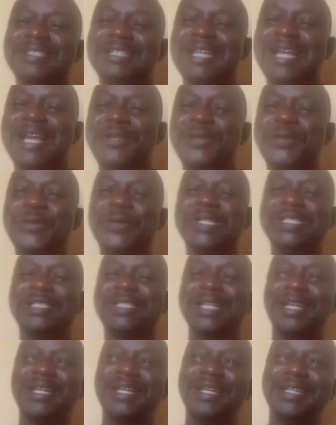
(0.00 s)
like you
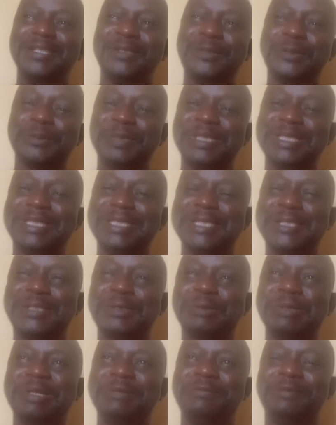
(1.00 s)
intended it to be
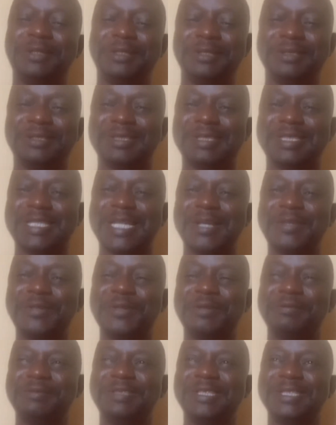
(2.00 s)
this way for us to start
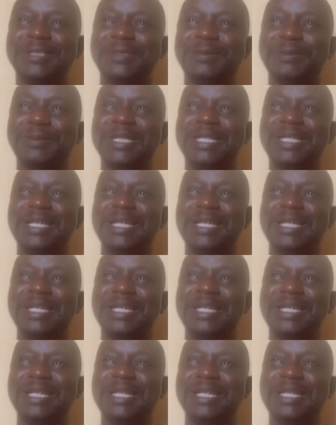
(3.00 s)
off this way.